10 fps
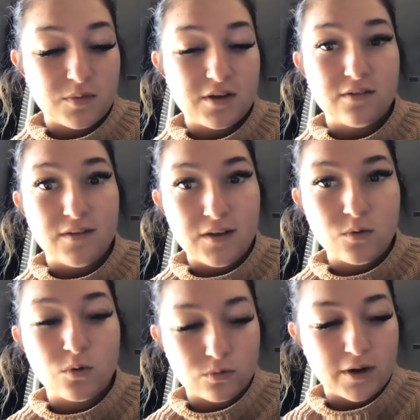is
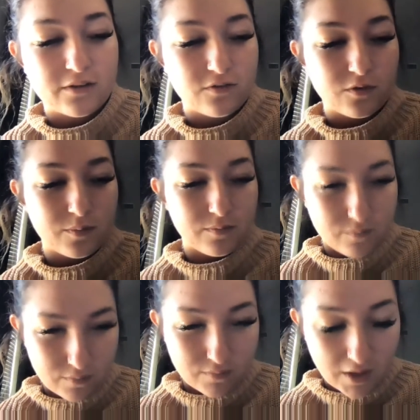equal rights for
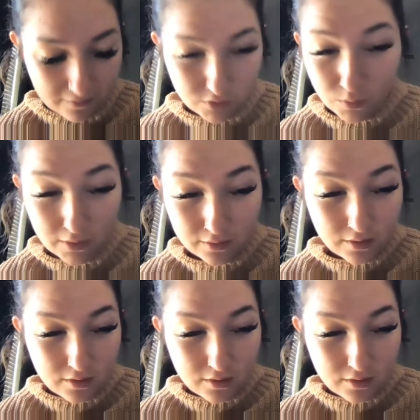everyone.